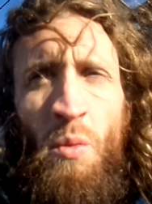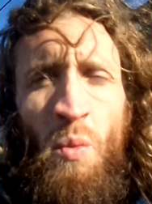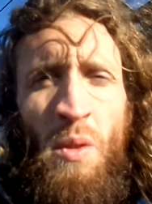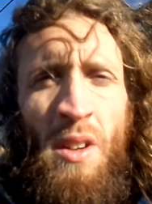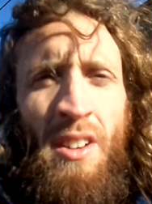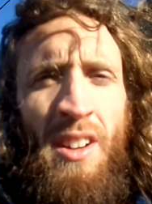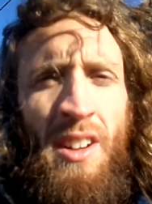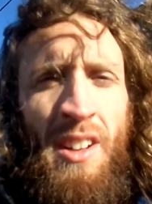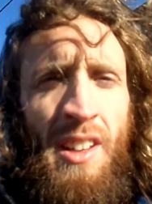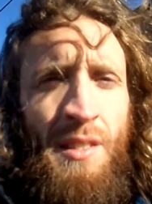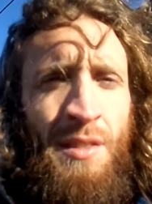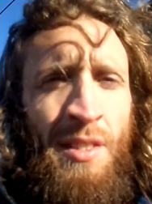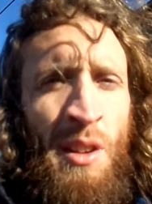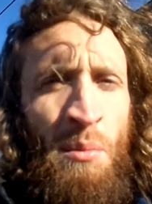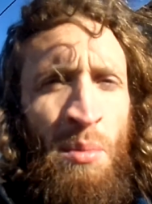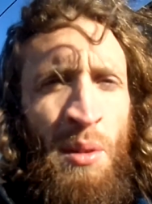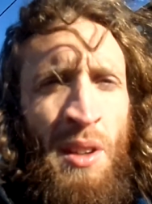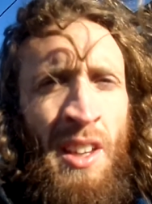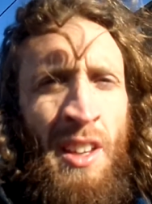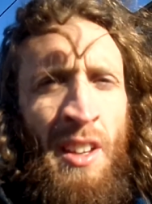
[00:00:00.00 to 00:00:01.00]
we are a
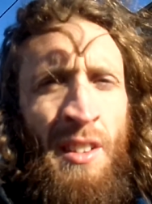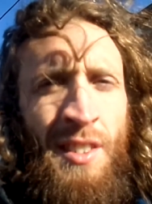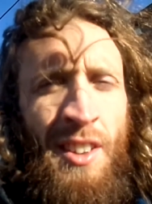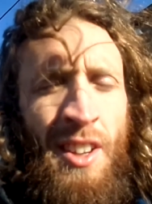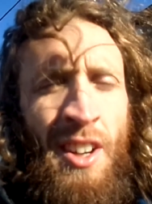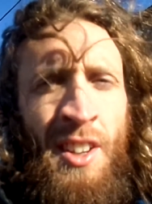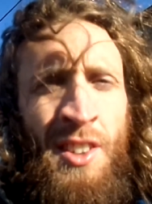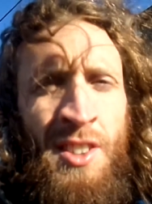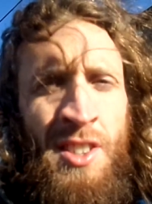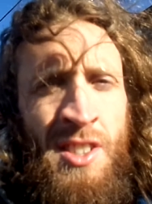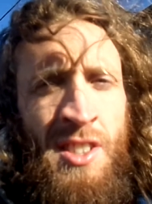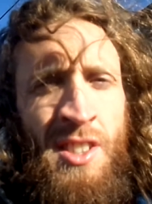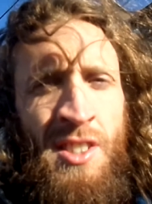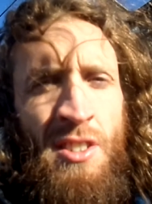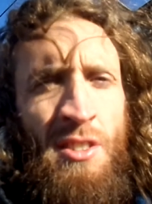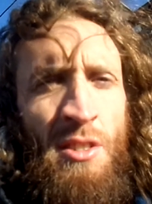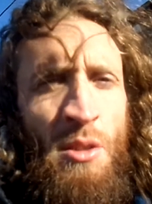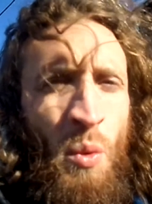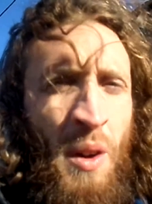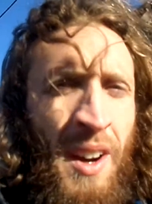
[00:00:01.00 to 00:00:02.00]
living being of
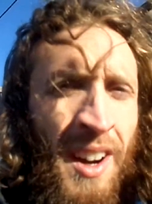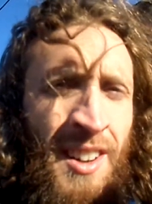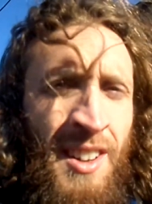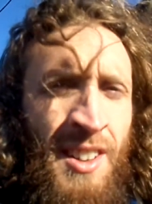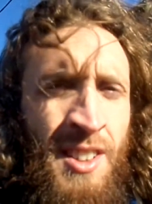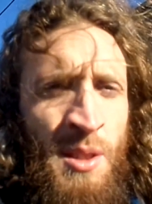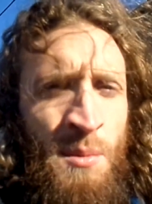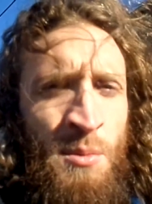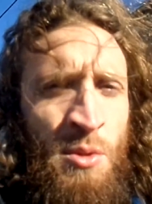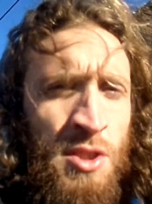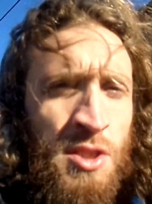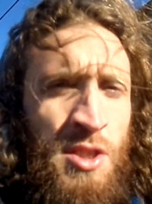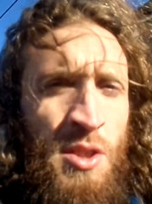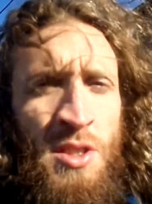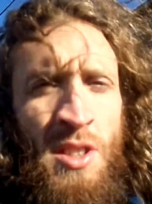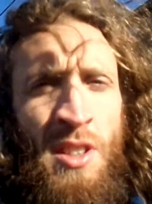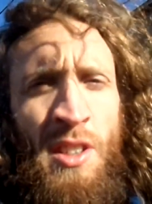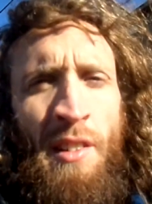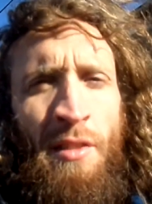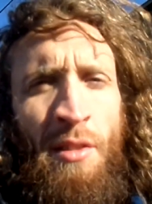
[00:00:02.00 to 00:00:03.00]
consciousness or awareness. I'm just
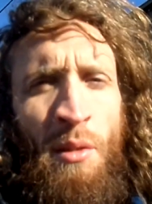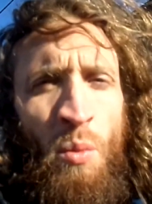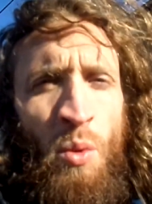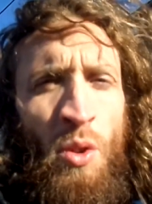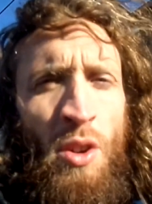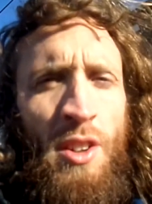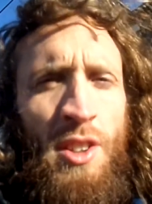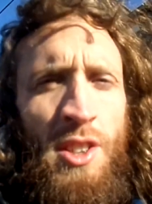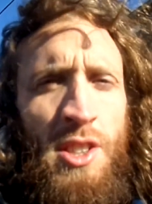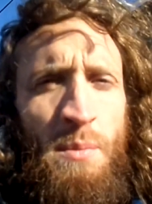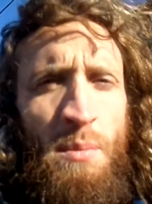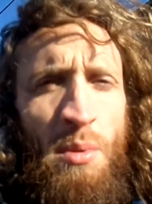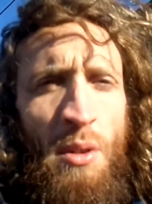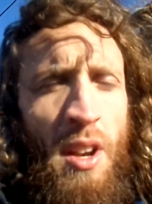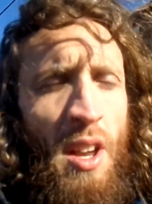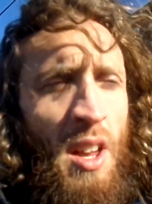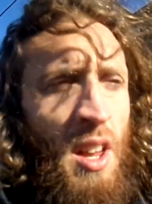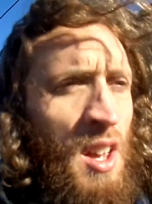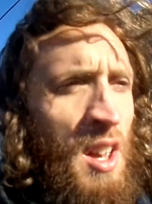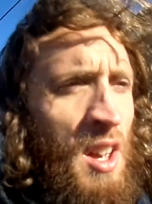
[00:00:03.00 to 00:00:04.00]
using different words,
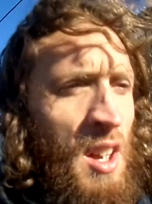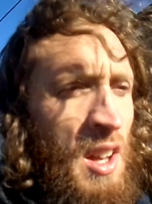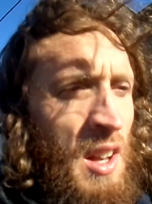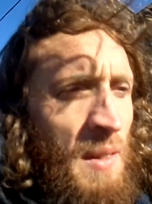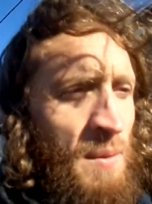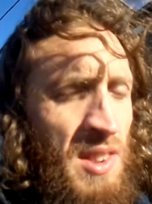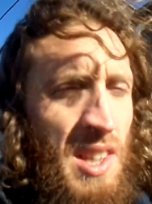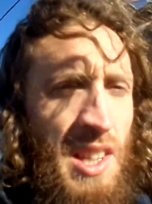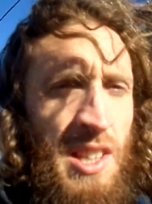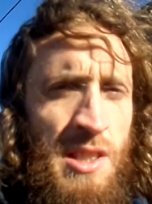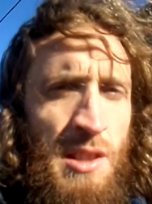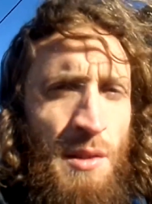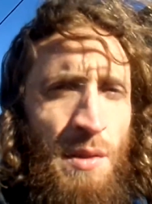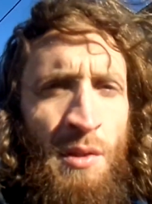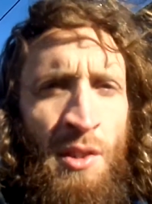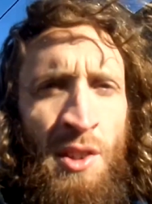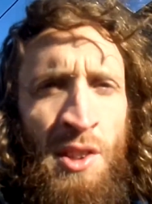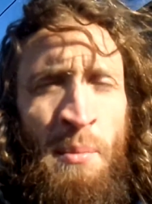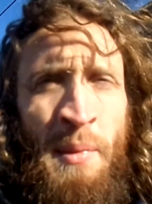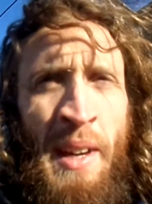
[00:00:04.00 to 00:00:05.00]
but this is the
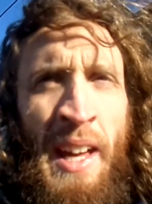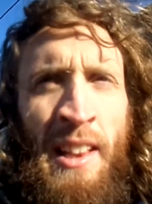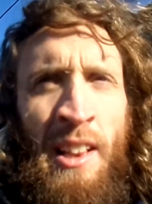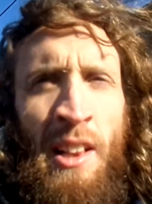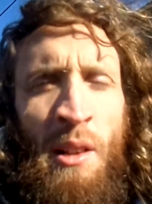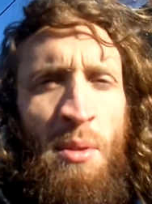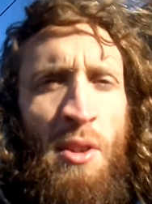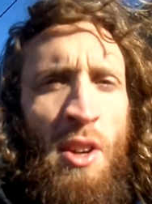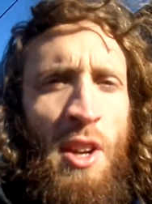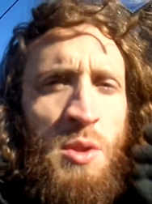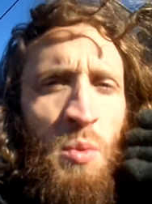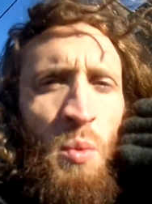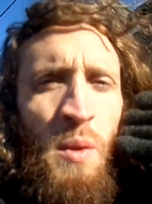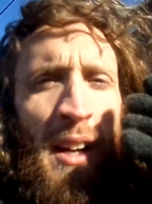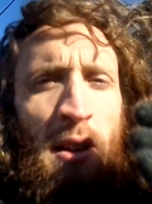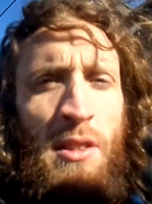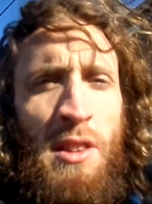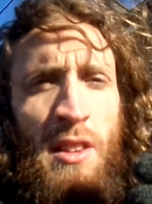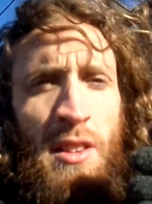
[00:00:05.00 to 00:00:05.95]
fundamental, because without